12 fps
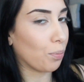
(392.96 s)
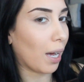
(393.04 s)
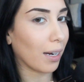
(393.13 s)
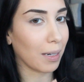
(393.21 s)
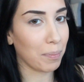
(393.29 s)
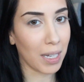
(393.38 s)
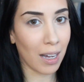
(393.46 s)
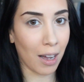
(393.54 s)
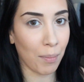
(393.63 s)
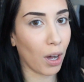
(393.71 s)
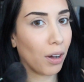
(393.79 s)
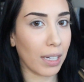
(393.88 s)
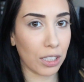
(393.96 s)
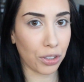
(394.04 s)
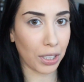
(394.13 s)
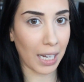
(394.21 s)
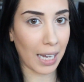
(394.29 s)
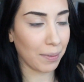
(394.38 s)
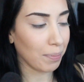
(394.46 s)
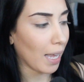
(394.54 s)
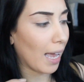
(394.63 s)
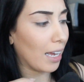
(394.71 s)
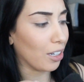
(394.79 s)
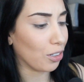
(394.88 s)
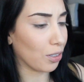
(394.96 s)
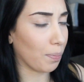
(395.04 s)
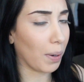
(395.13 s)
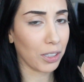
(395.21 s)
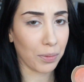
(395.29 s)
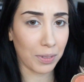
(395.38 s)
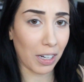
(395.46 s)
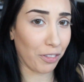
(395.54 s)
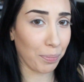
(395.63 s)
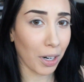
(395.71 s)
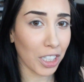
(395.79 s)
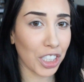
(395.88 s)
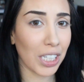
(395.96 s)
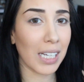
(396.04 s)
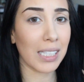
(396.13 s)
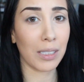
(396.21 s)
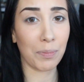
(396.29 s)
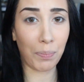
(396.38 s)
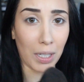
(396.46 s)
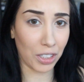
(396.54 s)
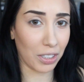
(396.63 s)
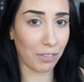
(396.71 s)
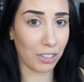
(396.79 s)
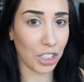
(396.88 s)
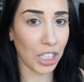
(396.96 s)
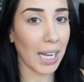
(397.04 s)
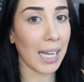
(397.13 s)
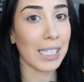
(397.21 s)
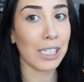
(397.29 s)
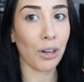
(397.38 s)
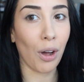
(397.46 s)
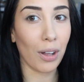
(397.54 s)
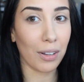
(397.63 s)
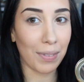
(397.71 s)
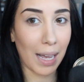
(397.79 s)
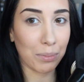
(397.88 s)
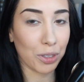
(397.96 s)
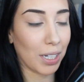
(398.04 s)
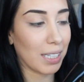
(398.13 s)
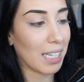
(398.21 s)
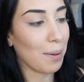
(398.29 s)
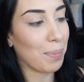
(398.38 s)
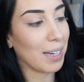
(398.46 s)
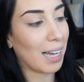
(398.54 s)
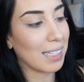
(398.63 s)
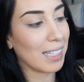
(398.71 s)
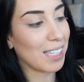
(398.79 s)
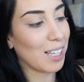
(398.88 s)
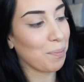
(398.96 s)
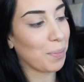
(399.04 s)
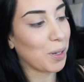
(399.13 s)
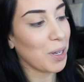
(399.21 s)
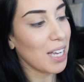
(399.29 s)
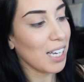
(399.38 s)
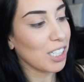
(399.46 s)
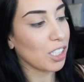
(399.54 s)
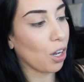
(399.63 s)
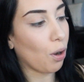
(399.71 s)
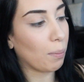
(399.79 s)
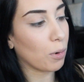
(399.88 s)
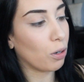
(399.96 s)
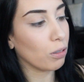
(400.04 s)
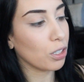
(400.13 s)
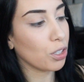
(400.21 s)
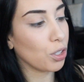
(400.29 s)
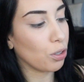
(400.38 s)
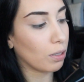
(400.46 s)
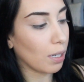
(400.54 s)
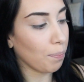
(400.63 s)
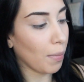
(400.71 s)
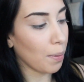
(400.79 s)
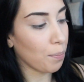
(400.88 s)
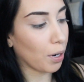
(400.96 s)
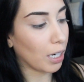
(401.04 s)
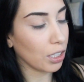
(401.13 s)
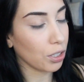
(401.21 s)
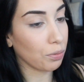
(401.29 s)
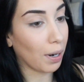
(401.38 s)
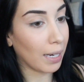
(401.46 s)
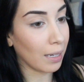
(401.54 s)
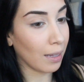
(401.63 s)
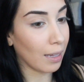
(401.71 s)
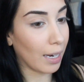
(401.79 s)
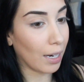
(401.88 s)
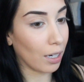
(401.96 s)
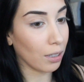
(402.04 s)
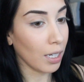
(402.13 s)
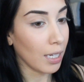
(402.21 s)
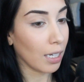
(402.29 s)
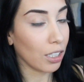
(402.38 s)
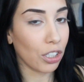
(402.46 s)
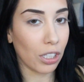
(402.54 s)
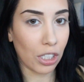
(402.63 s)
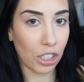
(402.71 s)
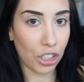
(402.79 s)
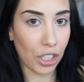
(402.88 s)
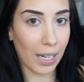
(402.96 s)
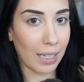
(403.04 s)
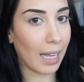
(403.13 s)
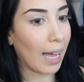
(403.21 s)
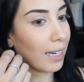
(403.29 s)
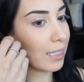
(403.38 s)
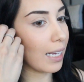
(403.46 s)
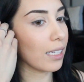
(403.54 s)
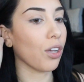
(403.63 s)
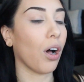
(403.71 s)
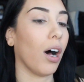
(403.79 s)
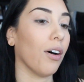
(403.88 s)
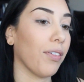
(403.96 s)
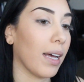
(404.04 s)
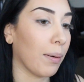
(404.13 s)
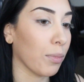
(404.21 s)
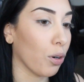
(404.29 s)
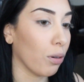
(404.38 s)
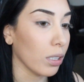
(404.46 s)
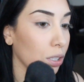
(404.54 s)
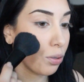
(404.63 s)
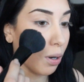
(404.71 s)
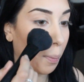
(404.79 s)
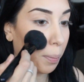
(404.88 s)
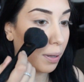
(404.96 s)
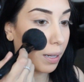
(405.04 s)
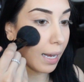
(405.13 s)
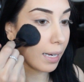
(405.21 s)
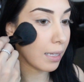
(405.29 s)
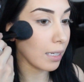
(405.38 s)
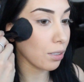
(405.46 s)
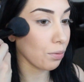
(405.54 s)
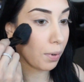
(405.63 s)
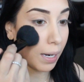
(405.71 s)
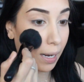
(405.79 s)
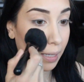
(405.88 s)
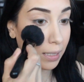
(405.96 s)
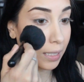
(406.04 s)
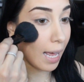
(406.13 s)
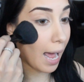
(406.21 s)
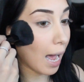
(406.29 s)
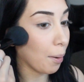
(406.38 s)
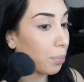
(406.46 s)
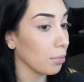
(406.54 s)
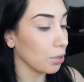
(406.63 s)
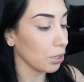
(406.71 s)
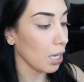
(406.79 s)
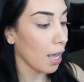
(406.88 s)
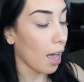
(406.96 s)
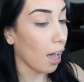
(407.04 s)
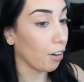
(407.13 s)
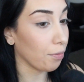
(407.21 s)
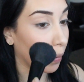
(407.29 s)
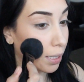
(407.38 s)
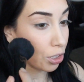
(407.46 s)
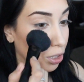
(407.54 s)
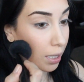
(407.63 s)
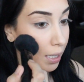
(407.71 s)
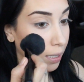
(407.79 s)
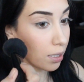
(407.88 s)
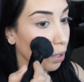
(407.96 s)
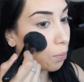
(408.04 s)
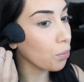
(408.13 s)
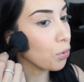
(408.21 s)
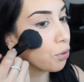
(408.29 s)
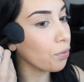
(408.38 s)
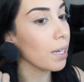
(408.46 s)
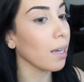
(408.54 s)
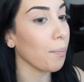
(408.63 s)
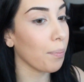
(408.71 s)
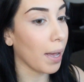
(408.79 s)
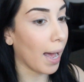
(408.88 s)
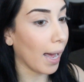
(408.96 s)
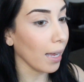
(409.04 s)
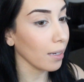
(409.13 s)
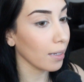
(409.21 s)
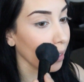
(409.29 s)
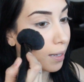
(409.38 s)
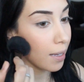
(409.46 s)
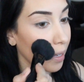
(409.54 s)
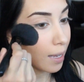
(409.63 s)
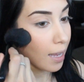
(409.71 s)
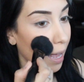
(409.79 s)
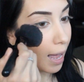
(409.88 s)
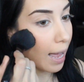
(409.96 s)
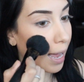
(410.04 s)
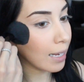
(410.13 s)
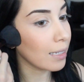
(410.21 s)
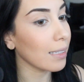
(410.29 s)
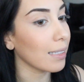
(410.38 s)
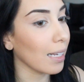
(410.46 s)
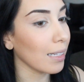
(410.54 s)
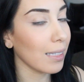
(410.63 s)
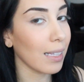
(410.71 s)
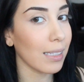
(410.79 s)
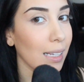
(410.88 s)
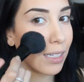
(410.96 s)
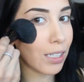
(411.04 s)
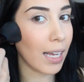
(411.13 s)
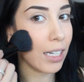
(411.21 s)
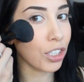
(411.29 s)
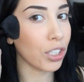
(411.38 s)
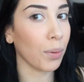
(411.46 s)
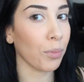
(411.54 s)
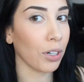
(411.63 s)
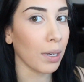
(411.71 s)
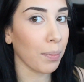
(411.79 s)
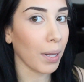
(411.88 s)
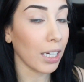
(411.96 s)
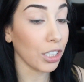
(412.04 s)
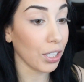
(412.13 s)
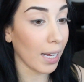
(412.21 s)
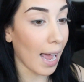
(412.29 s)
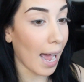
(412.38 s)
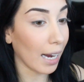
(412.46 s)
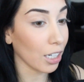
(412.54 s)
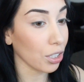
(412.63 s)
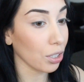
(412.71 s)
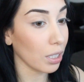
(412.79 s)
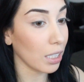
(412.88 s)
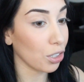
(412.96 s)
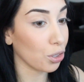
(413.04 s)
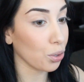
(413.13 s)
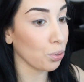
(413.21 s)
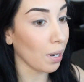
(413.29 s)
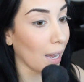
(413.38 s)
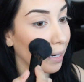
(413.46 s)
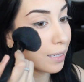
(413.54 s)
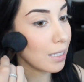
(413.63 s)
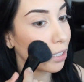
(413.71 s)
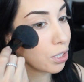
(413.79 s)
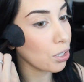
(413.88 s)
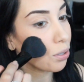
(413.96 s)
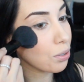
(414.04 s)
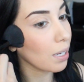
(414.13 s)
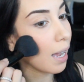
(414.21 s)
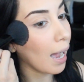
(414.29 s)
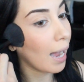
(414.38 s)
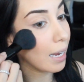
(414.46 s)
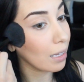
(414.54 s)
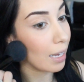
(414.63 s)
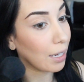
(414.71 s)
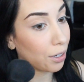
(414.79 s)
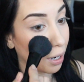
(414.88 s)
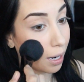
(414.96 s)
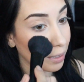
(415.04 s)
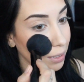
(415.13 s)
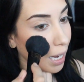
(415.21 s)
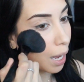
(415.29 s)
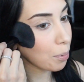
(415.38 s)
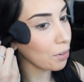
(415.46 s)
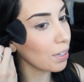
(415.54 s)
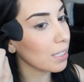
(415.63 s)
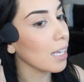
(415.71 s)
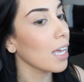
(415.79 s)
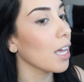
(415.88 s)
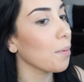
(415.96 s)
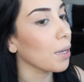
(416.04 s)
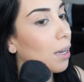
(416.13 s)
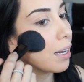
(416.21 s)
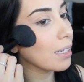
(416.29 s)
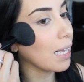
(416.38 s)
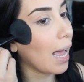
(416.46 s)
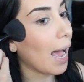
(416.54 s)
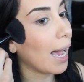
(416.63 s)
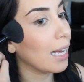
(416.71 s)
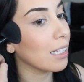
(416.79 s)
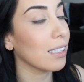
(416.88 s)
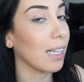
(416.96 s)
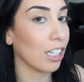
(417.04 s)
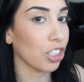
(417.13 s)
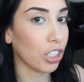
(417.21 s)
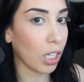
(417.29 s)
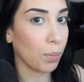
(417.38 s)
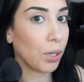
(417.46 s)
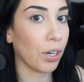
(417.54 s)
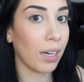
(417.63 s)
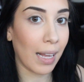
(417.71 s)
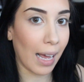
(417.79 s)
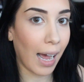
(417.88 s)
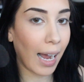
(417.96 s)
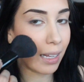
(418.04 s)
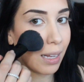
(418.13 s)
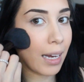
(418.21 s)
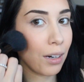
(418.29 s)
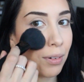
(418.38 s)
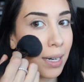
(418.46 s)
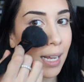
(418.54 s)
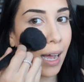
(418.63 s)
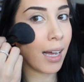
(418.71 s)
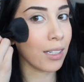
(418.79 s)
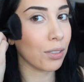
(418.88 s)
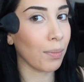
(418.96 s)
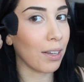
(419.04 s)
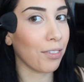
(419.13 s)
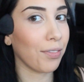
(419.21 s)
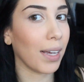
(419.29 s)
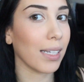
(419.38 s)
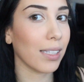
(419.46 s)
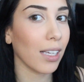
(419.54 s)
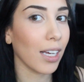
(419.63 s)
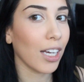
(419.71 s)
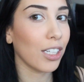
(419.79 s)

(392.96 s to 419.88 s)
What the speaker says: So I'm not going to become all intricate and use a bunch of different brushes, a bunch of different shades and all of that. I'm trying to keep it nice and simple. So I'm going to dip my brush right in there, just shake the excess off, and I'm going to apply this right onto the apples of my cheeks, moving back. And since this is a shimmery blush, I actually do not need to use a highlighter on top of this because it adds that shimmer and that highlight already onto my face.